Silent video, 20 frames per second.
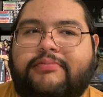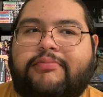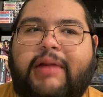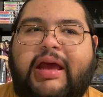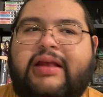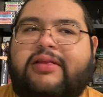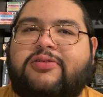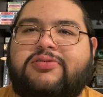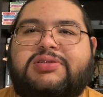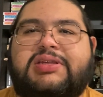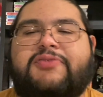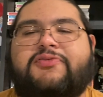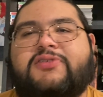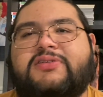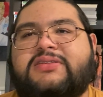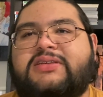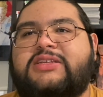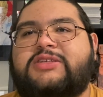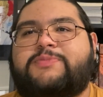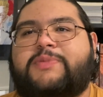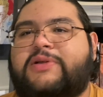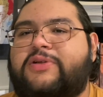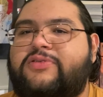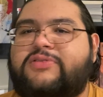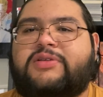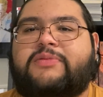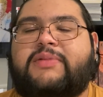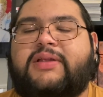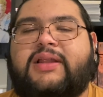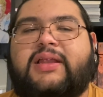make those differences, but
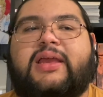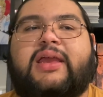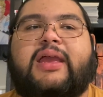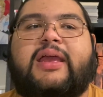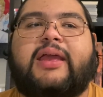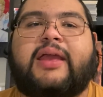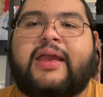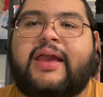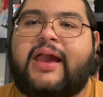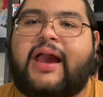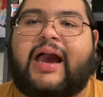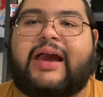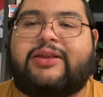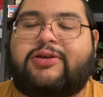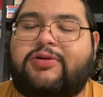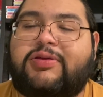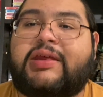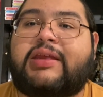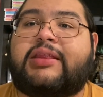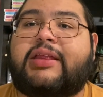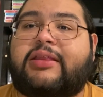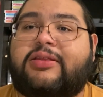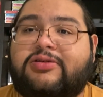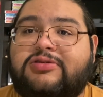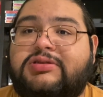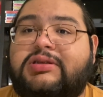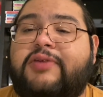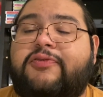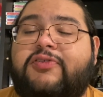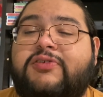ultimately, I do think that
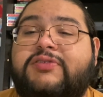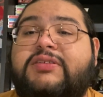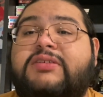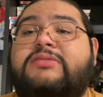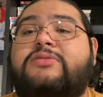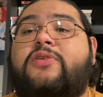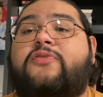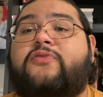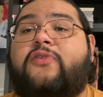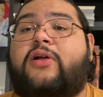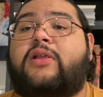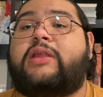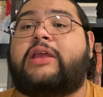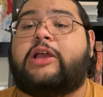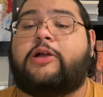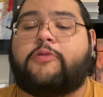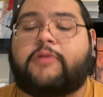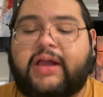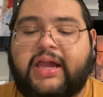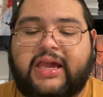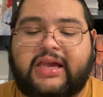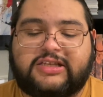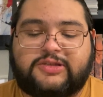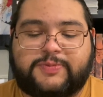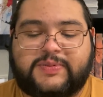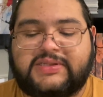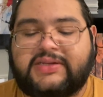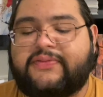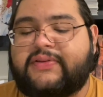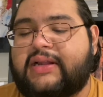those differences are falling away,
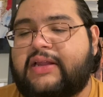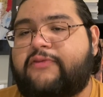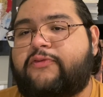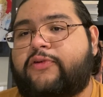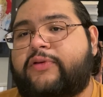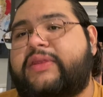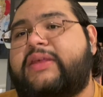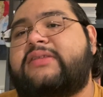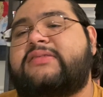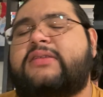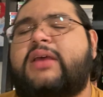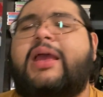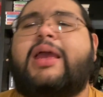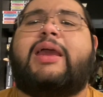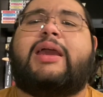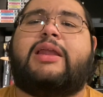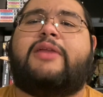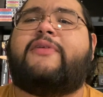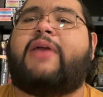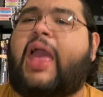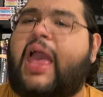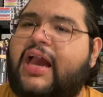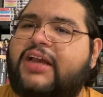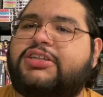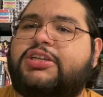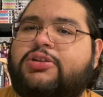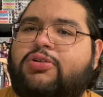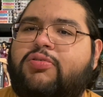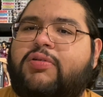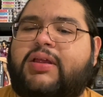specifically for these kind of
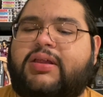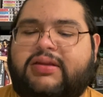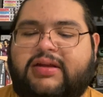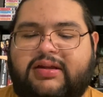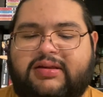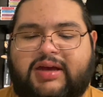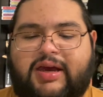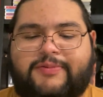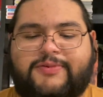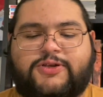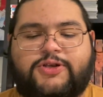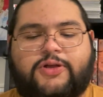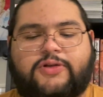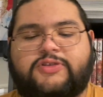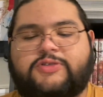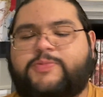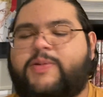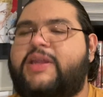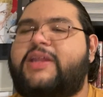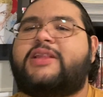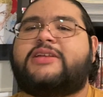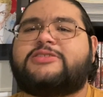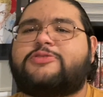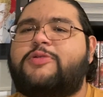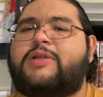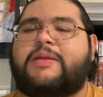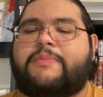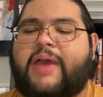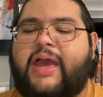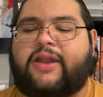action-oriented type shows. But it doesn't
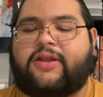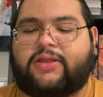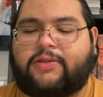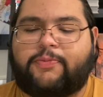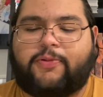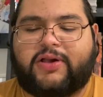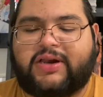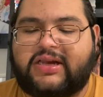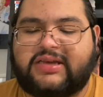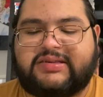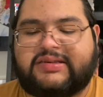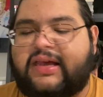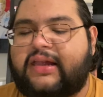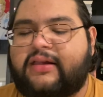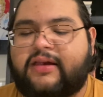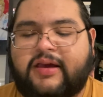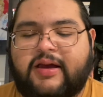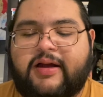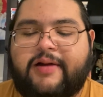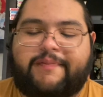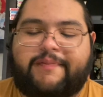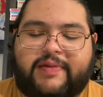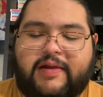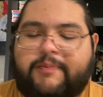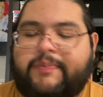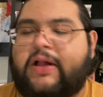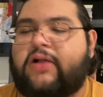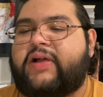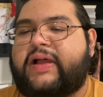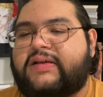really matter. The point is that
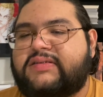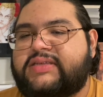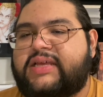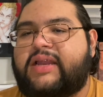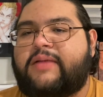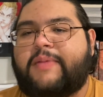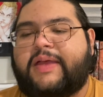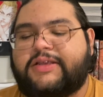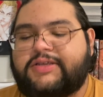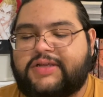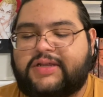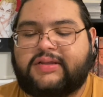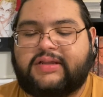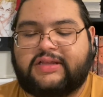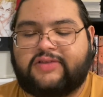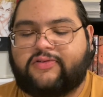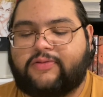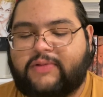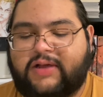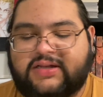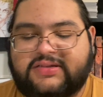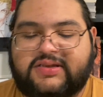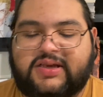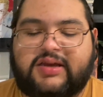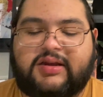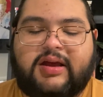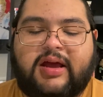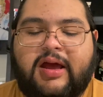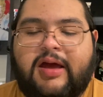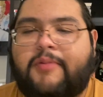Powerhouse Animation is from
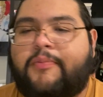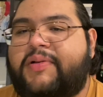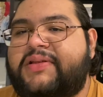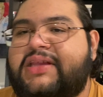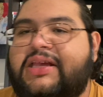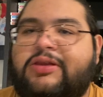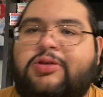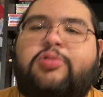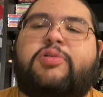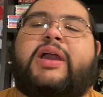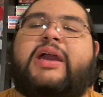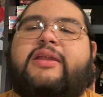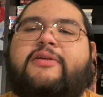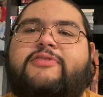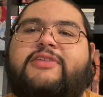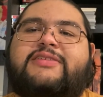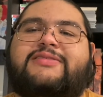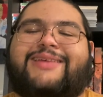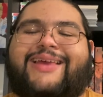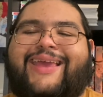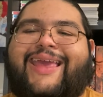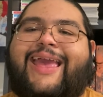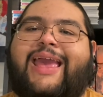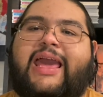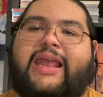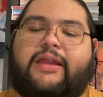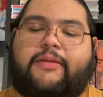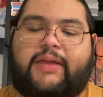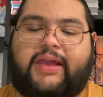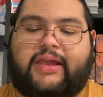Austin, but they do kind of this, like,
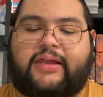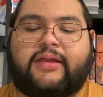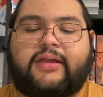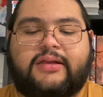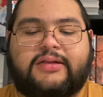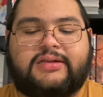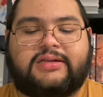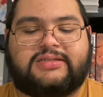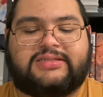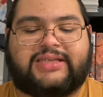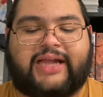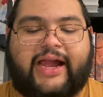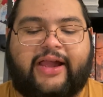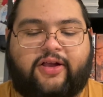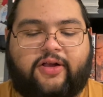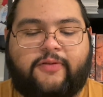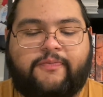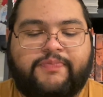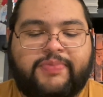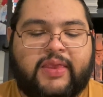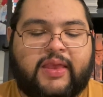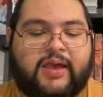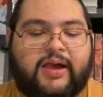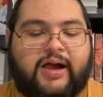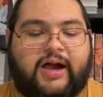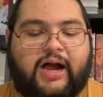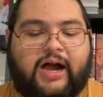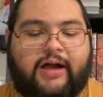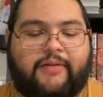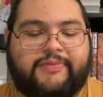anime style.
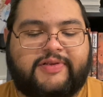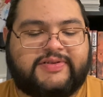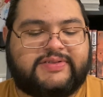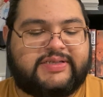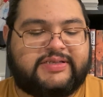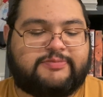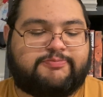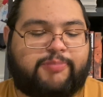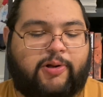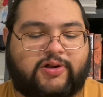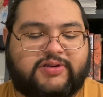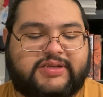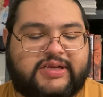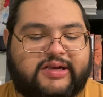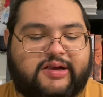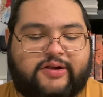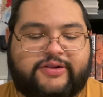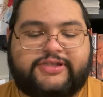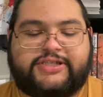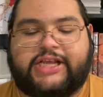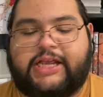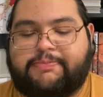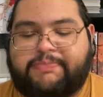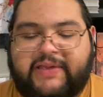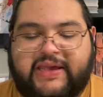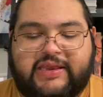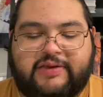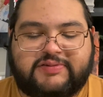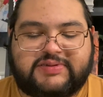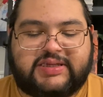There's this person called
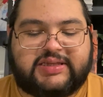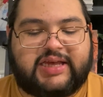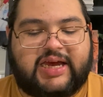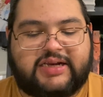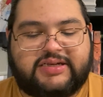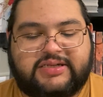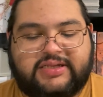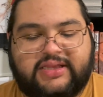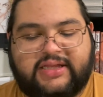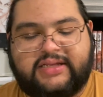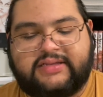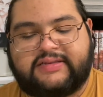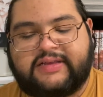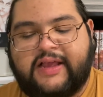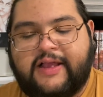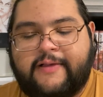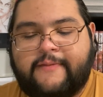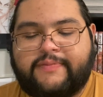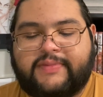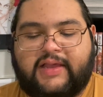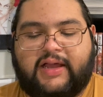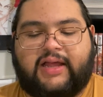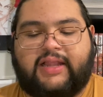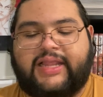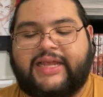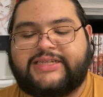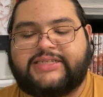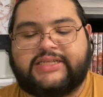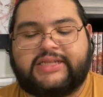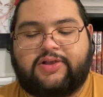JP that was attached to this,
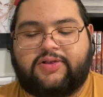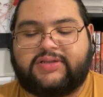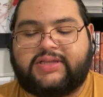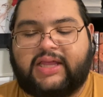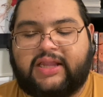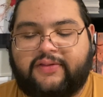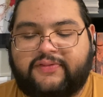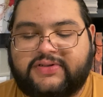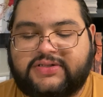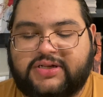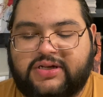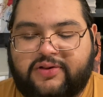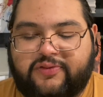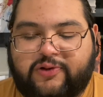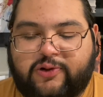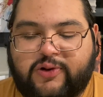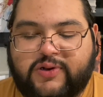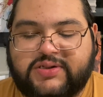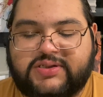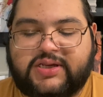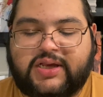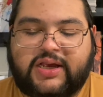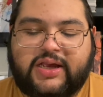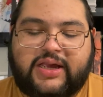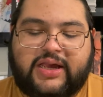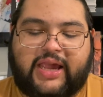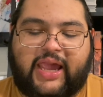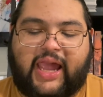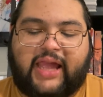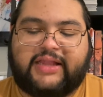Legendary Television, of course,
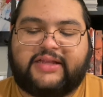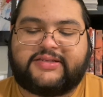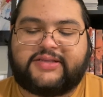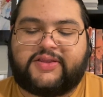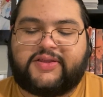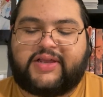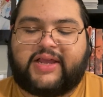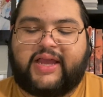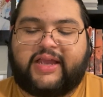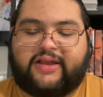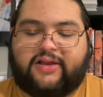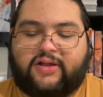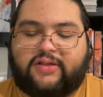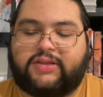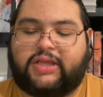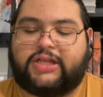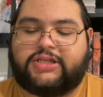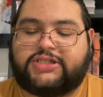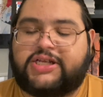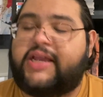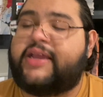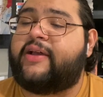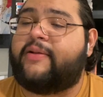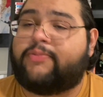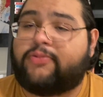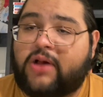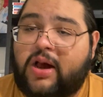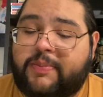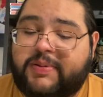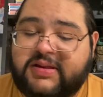and this other guy called Jacob
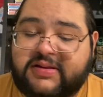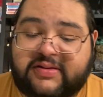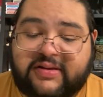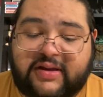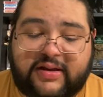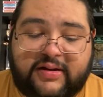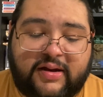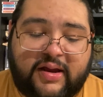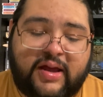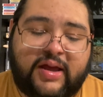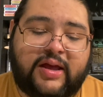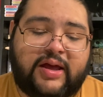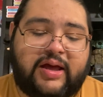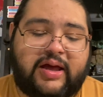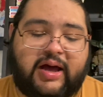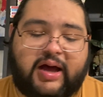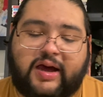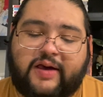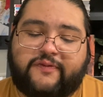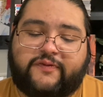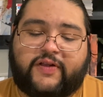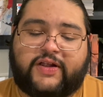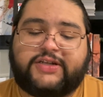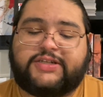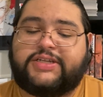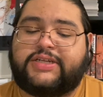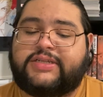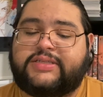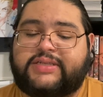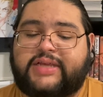Robinson
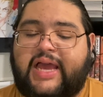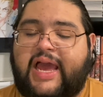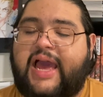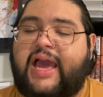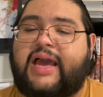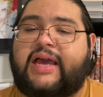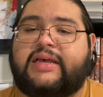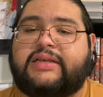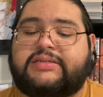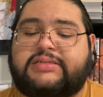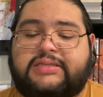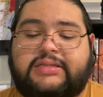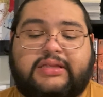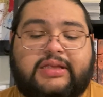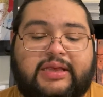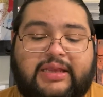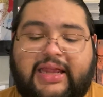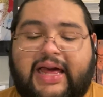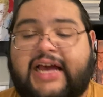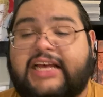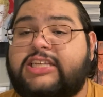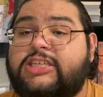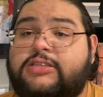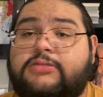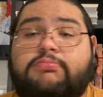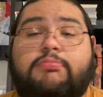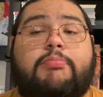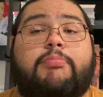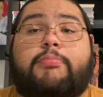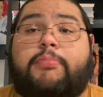functions as the
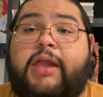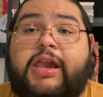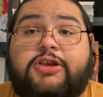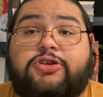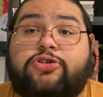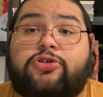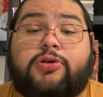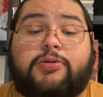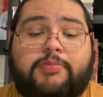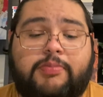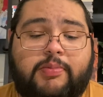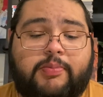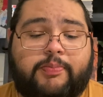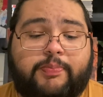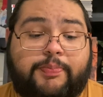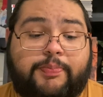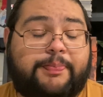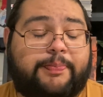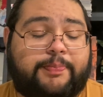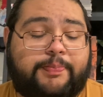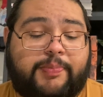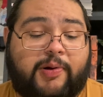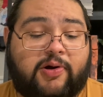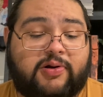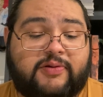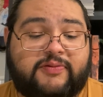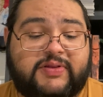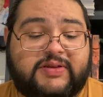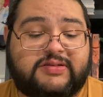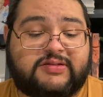last major part
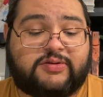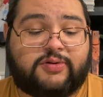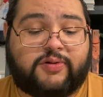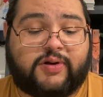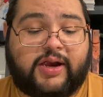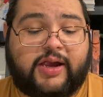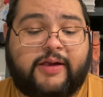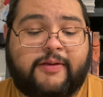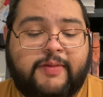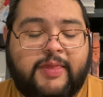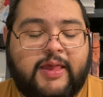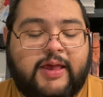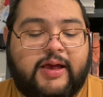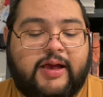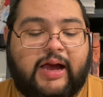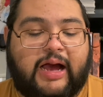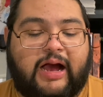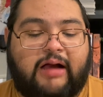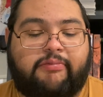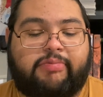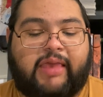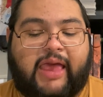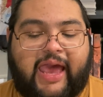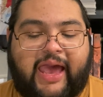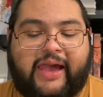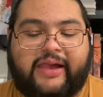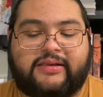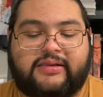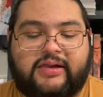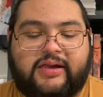of this story,
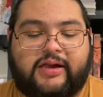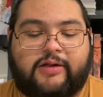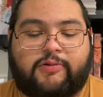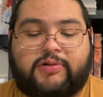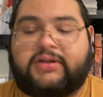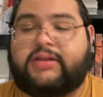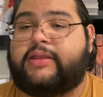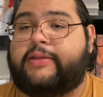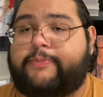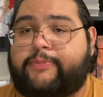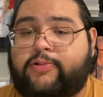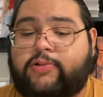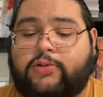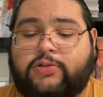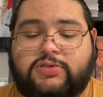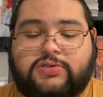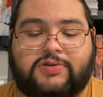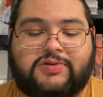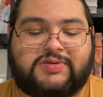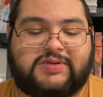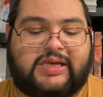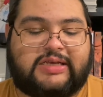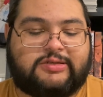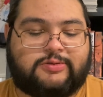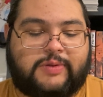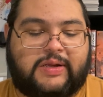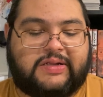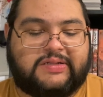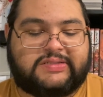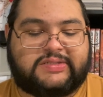and one of the producers as
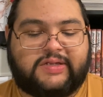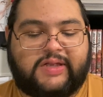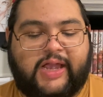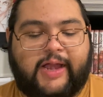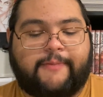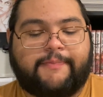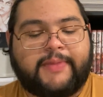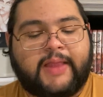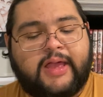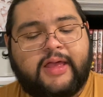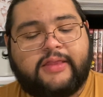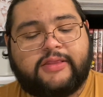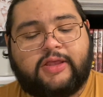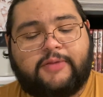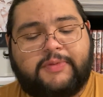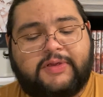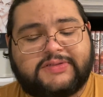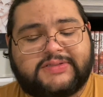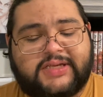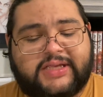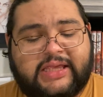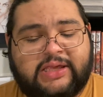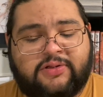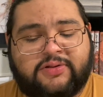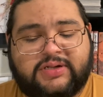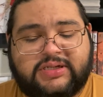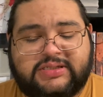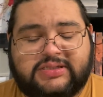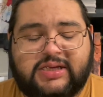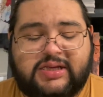well. So yeah, the music here
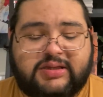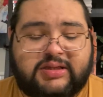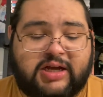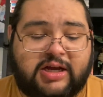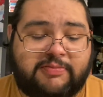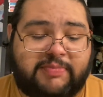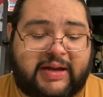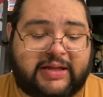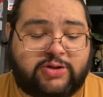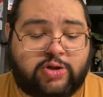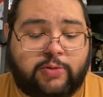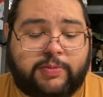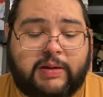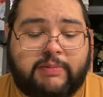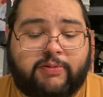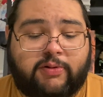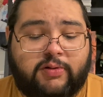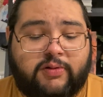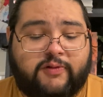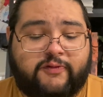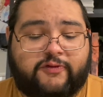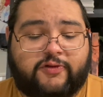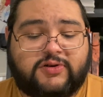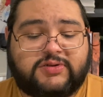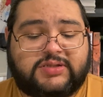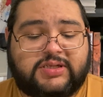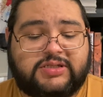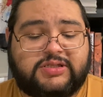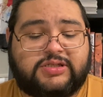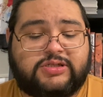is done by two people.
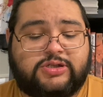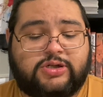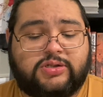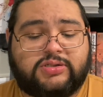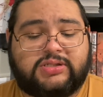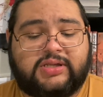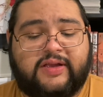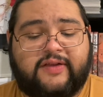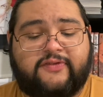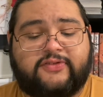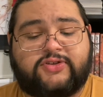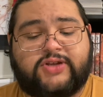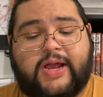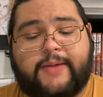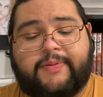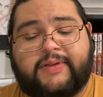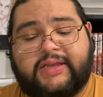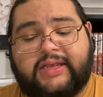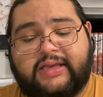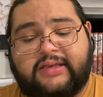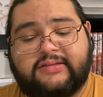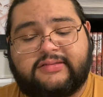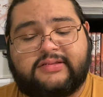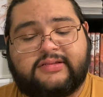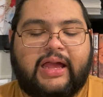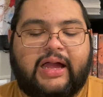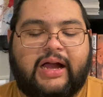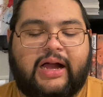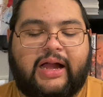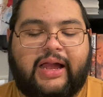First is Joseph
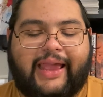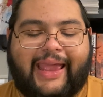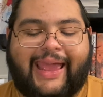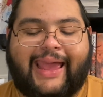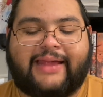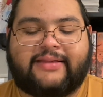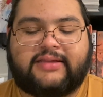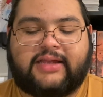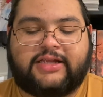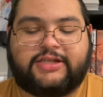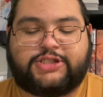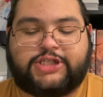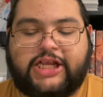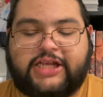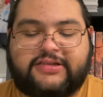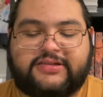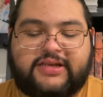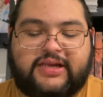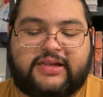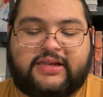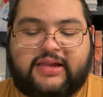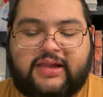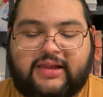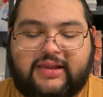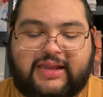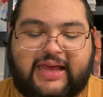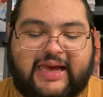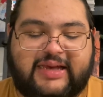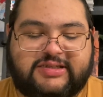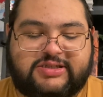Japanese and Jason
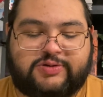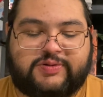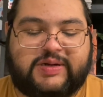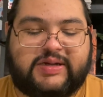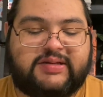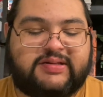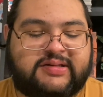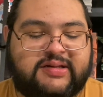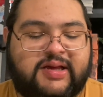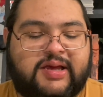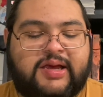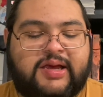Lazarus.